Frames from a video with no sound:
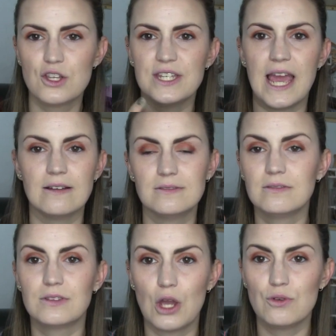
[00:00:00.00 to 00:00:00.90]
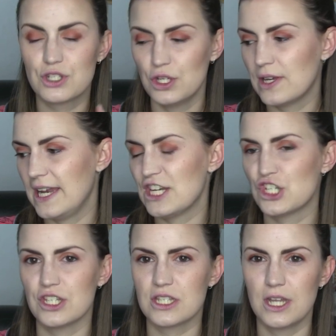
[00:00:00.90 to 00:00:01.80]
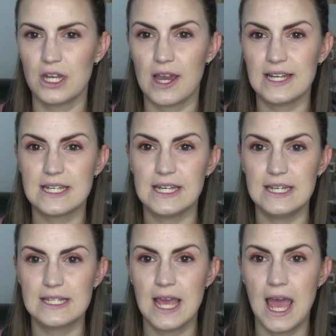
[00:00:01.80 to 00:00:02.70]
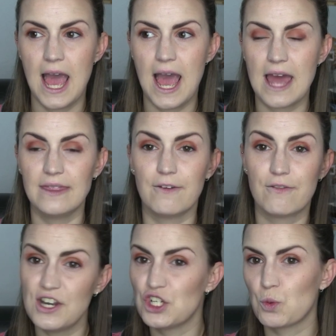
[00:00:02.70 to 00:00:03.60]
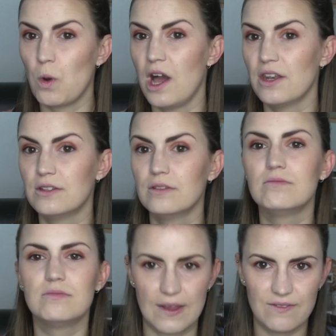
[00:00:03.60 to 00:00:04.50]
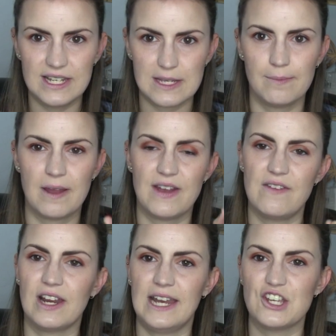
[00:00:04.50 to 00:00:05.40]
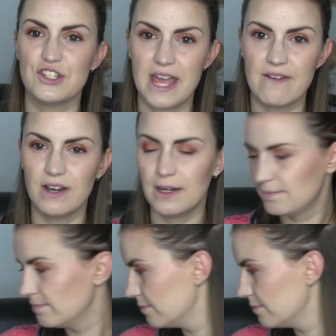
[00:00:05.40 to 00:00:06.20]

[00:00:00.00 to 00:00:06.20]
So yeah, those 2 collections, the 90s and the French one, definitely some of my favorite collections ever.